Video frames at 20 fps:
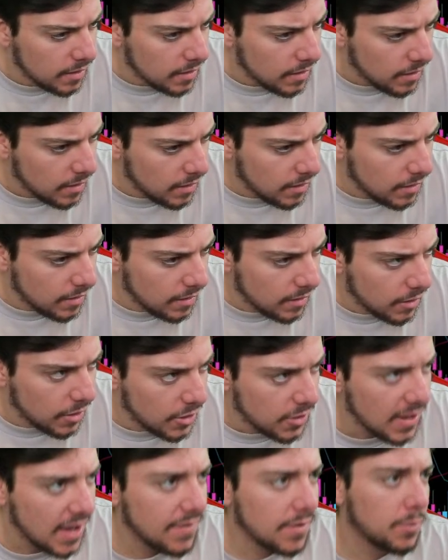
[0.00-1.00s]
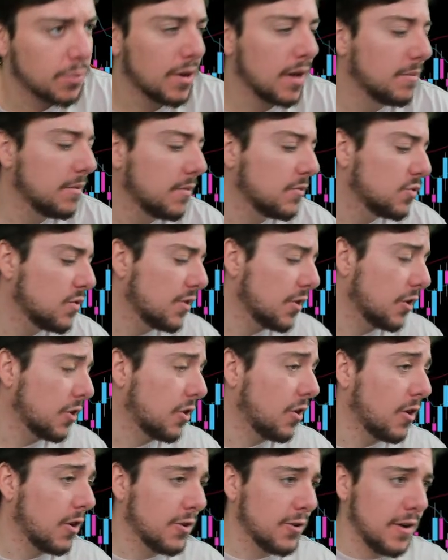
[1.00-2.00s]
Are you having problems with your
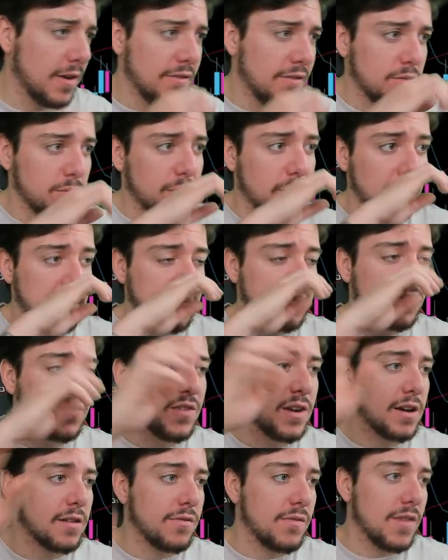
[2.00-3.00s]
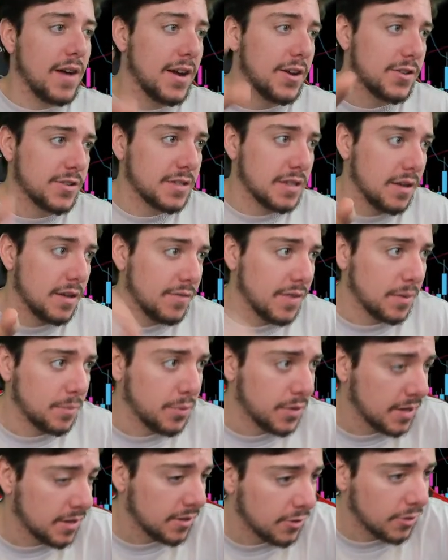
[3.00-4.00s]
card, or even problems verify yourself, like
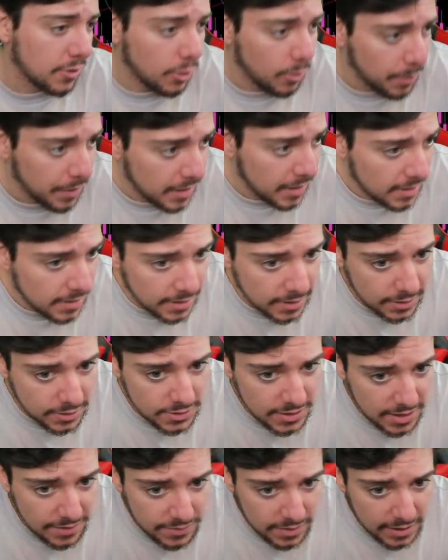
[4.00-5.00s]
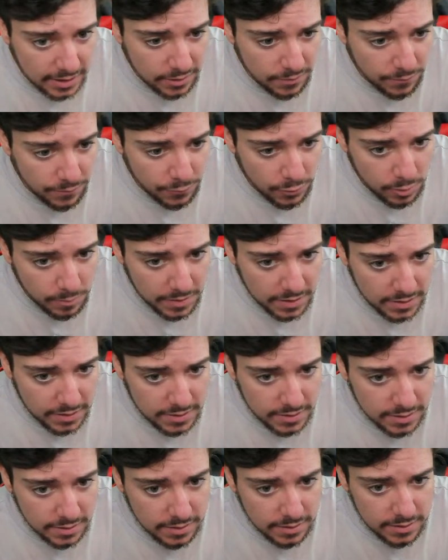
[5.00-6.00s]
putting your little pin in because you have to like confirm it
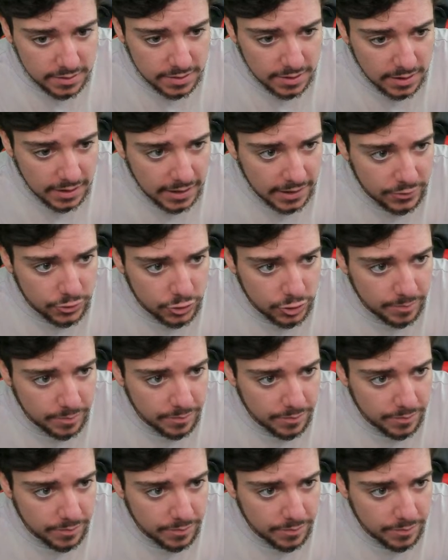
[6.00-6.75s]
into the live stream?